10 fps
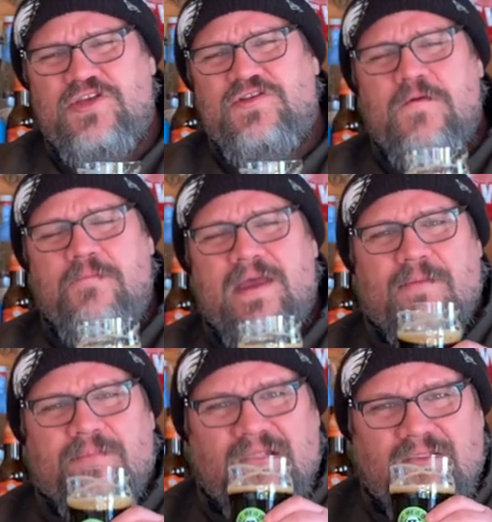you do pick
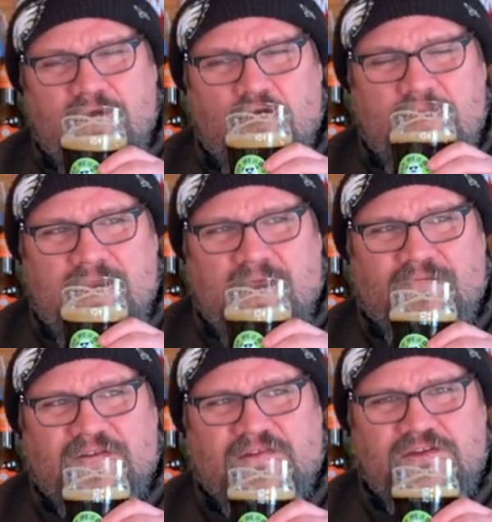up a little bit of
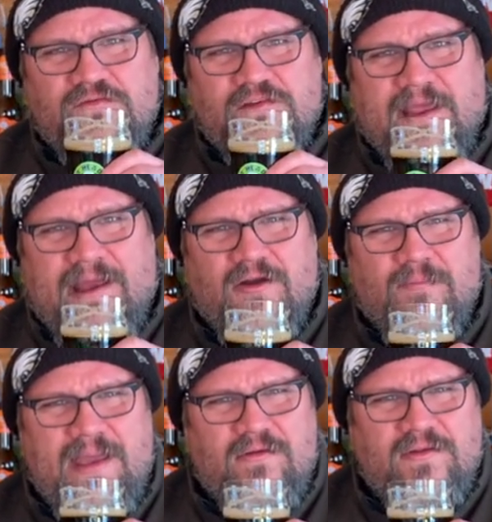a citrus
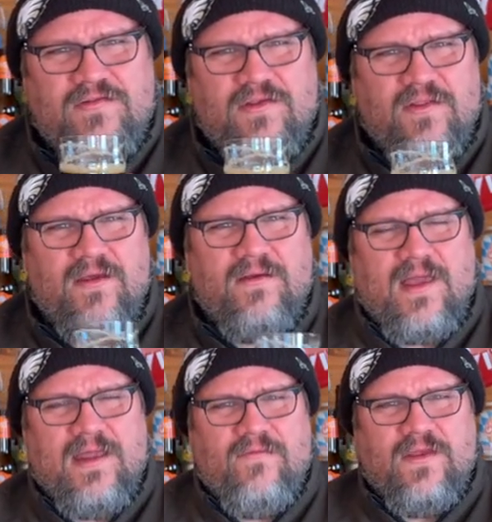counterbalance to the
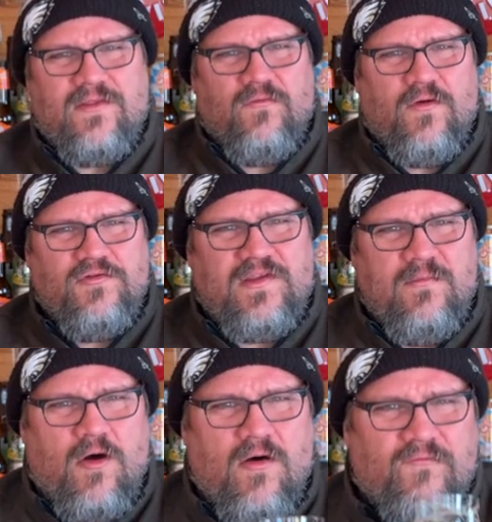kind of like the roasty
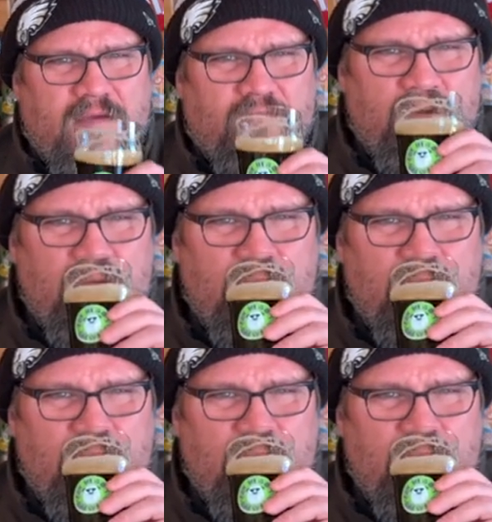malt flavor.